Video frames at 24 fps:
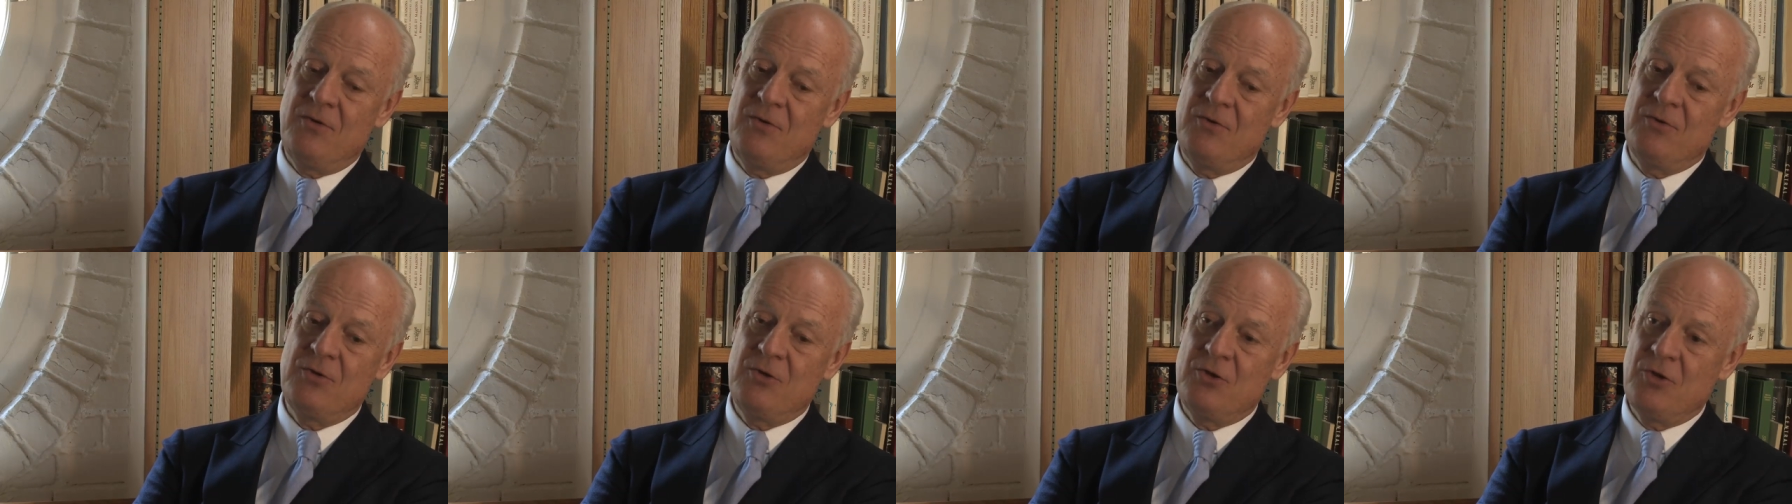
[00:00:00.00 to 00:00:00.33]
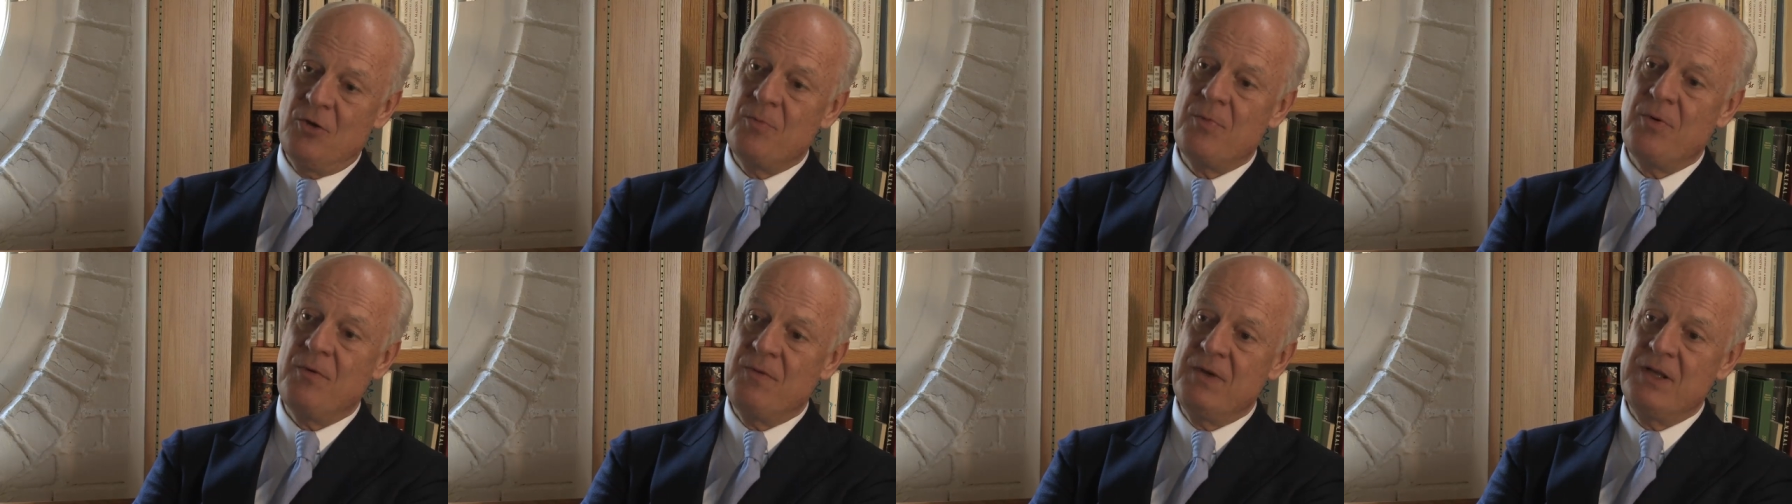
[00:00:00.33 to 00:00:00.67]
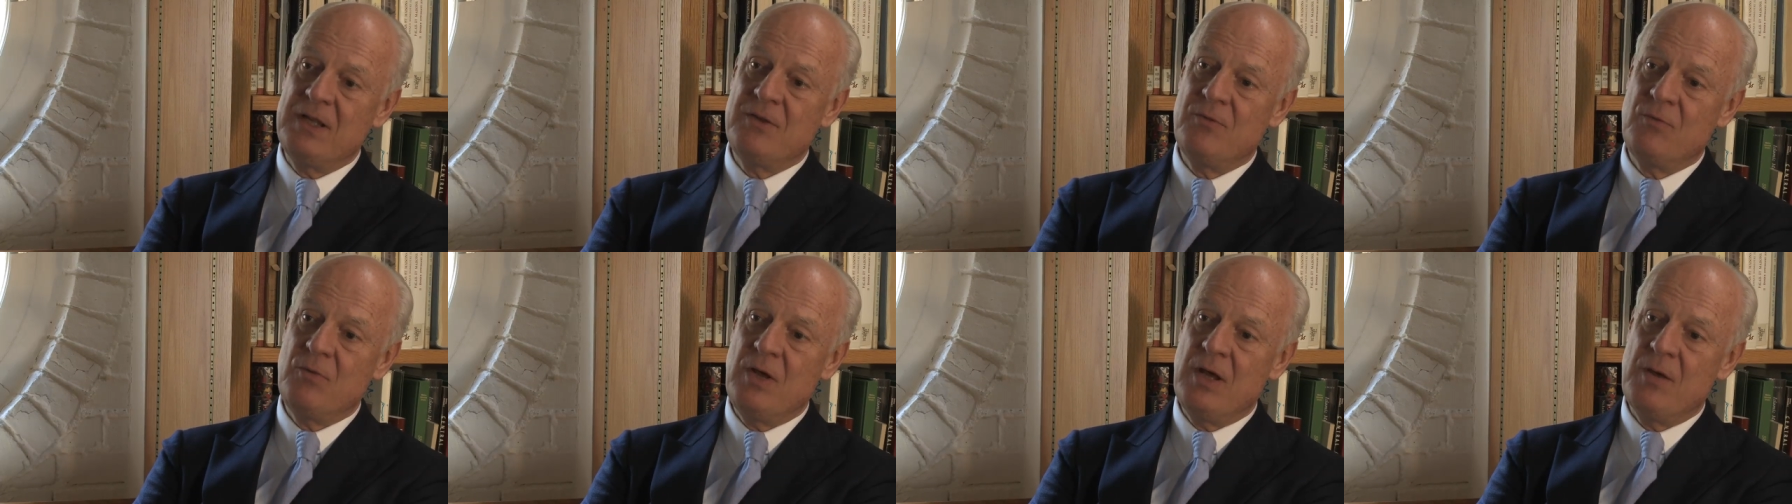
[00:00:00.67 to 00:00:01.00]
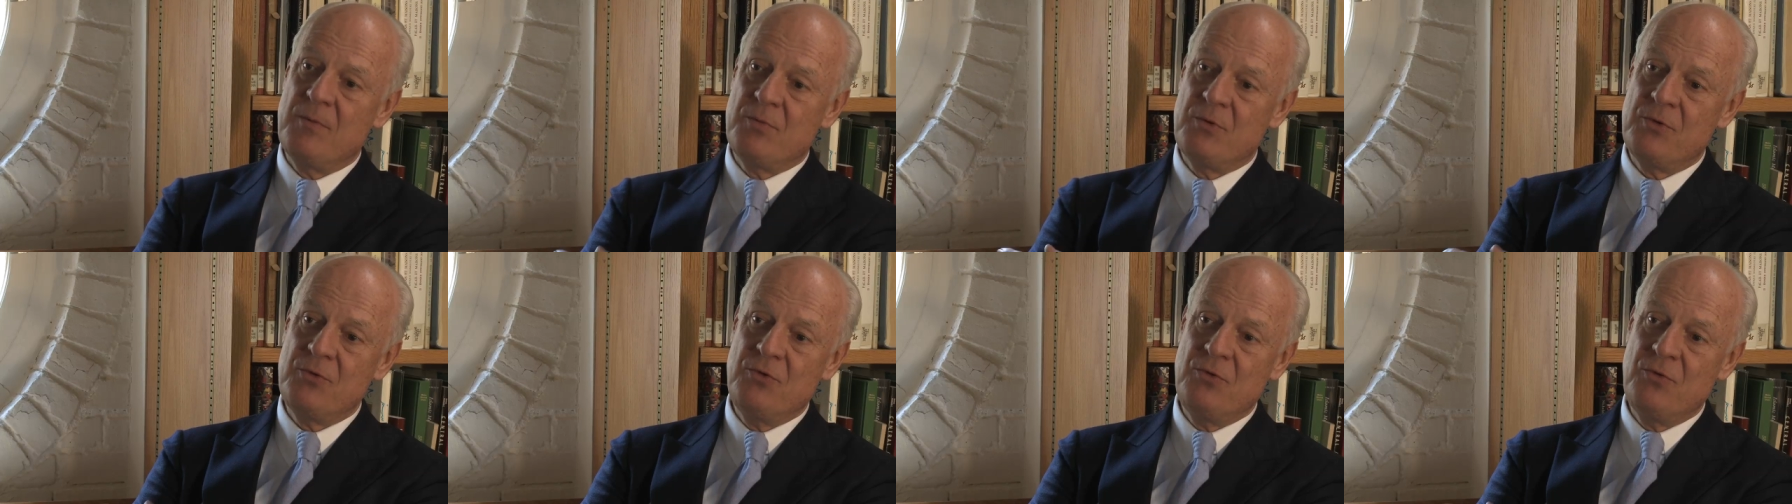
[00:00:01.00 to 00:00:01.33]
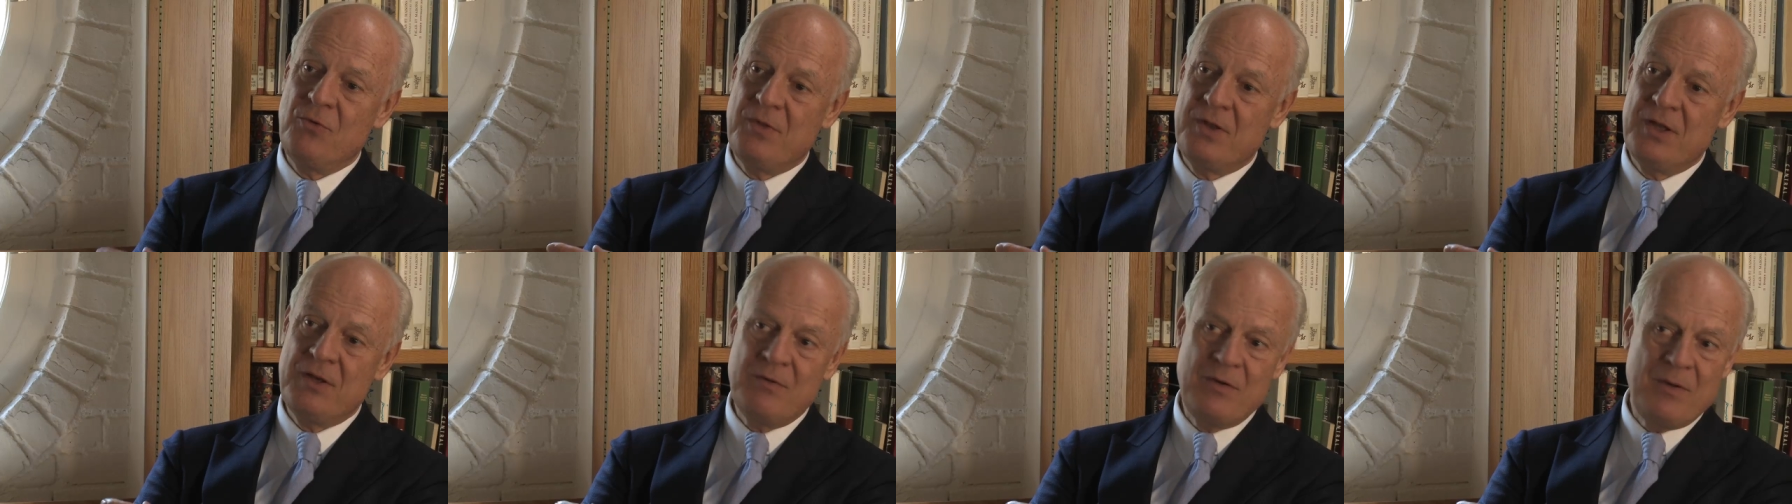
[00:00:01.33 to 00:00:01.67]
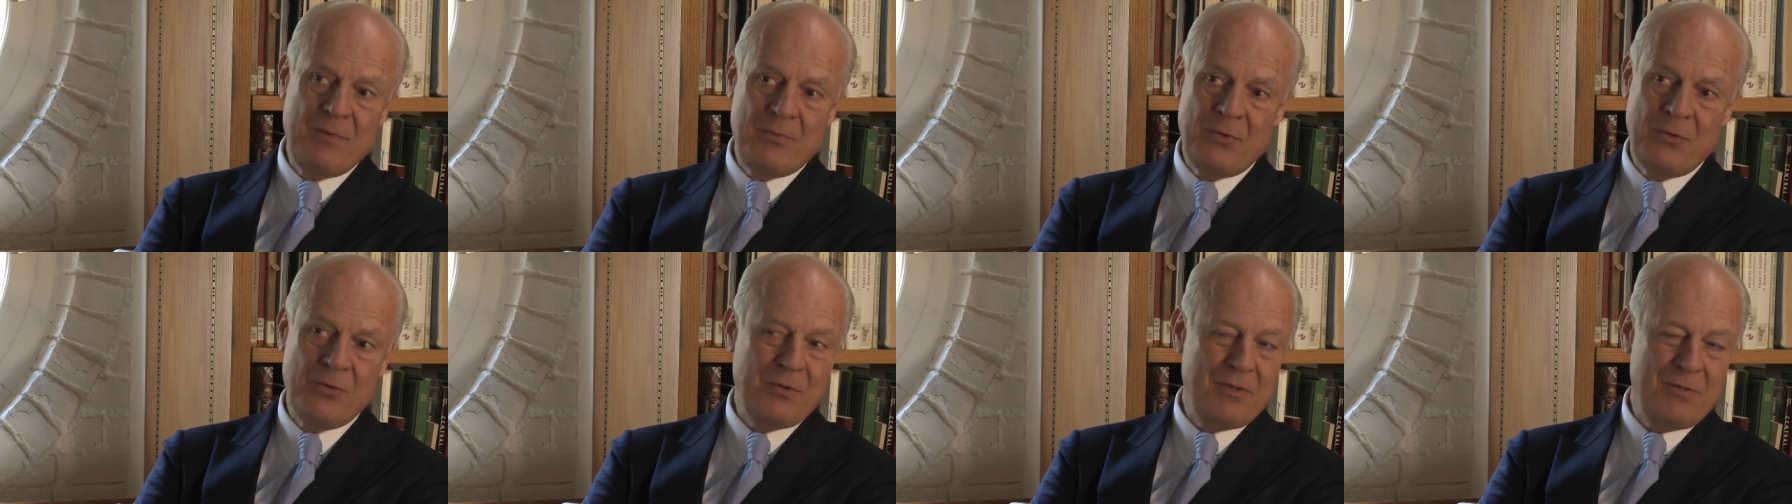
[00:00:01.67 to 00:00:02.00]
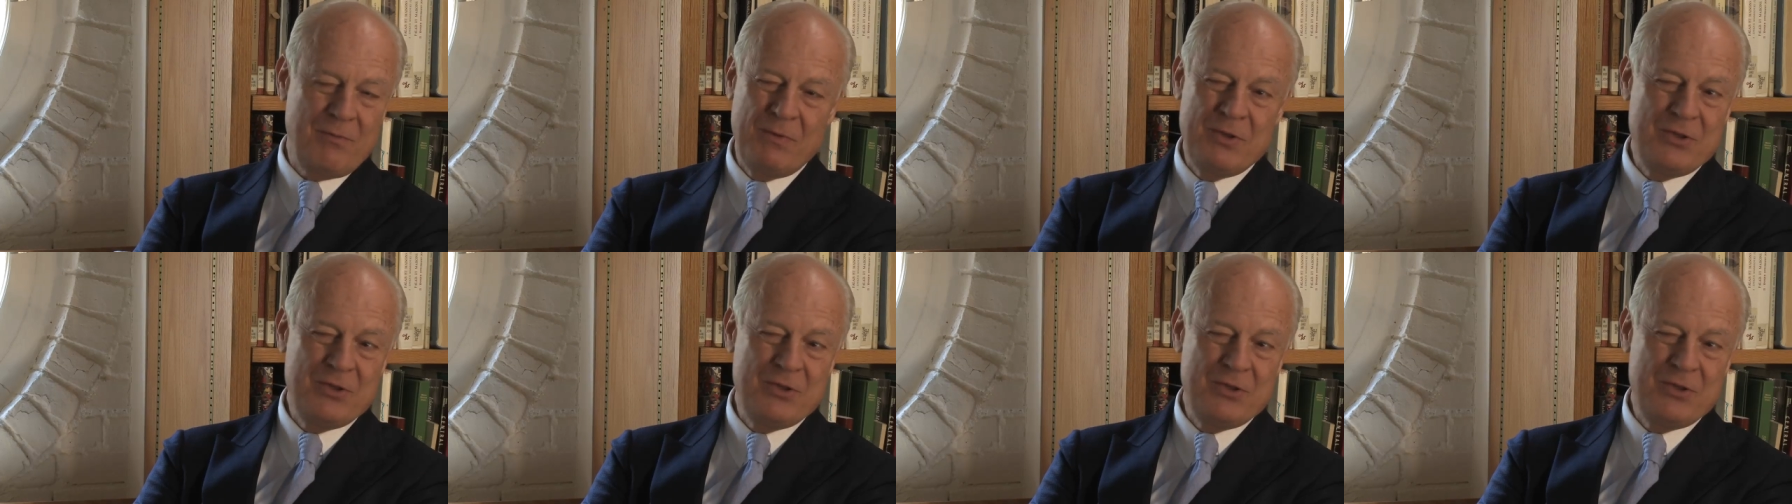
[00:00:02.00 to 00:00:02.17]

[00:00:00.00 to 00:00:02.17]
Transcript: on top of it we are producing reports